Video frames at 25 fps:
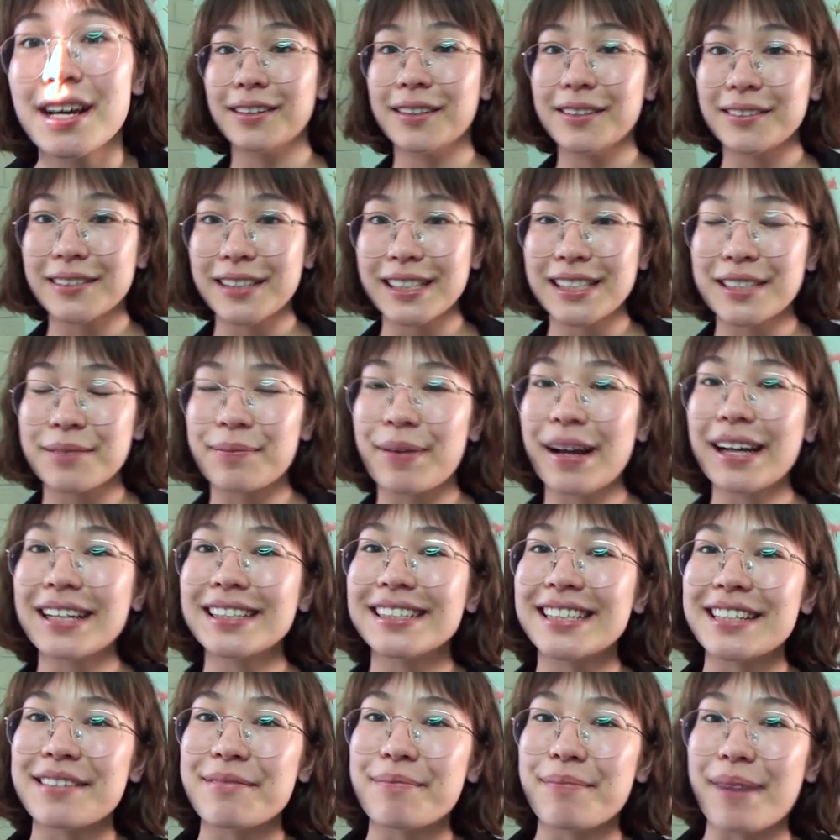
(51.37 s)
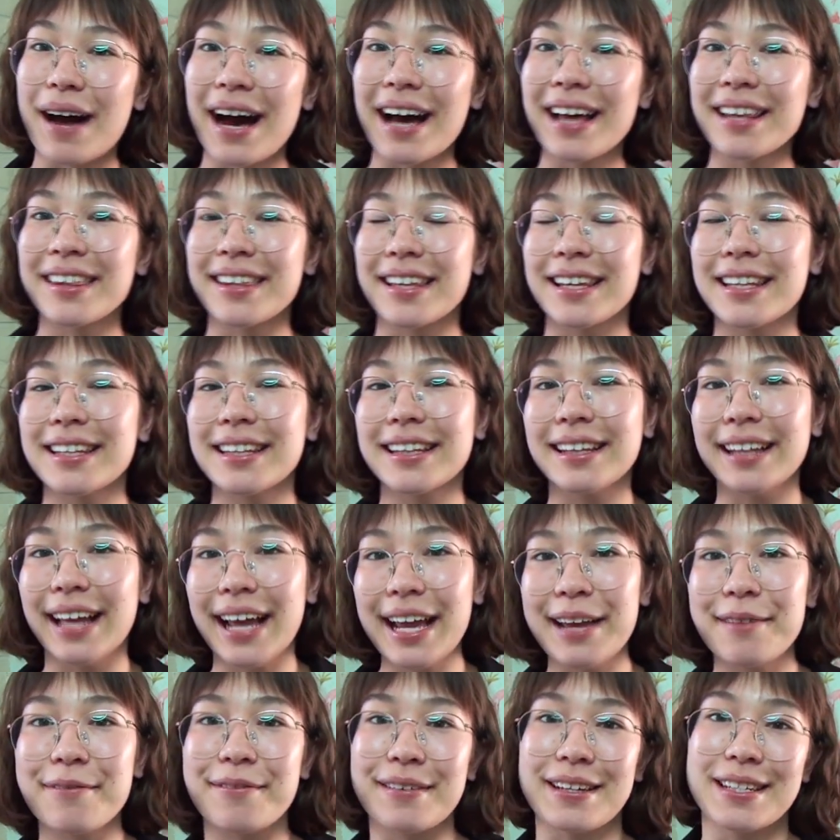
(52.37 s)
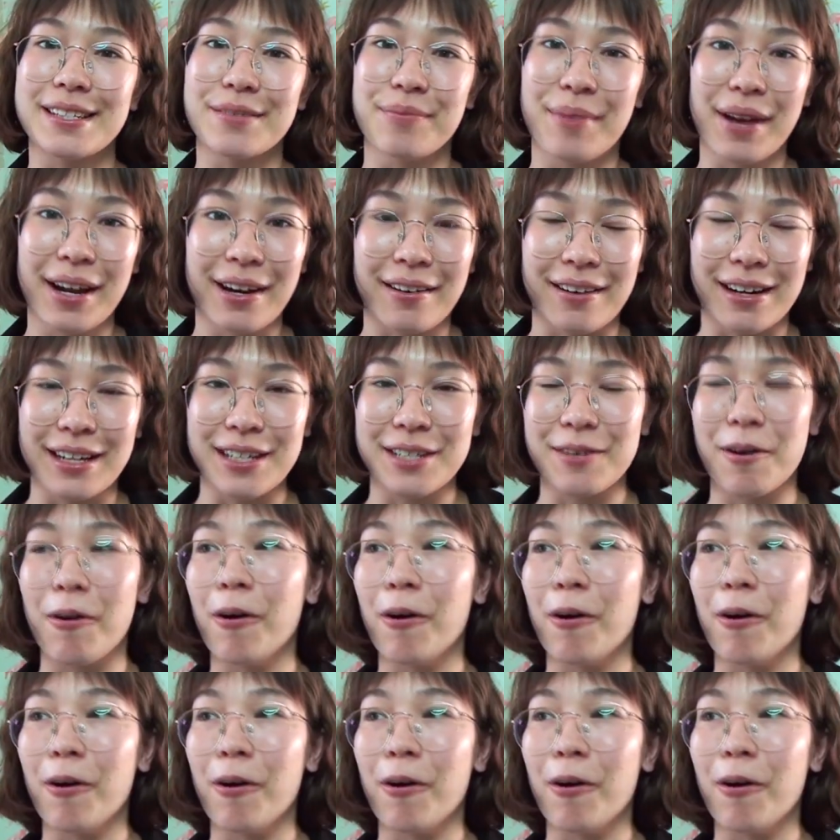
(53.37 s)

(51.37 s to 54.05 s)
Their expected path in life is marriage.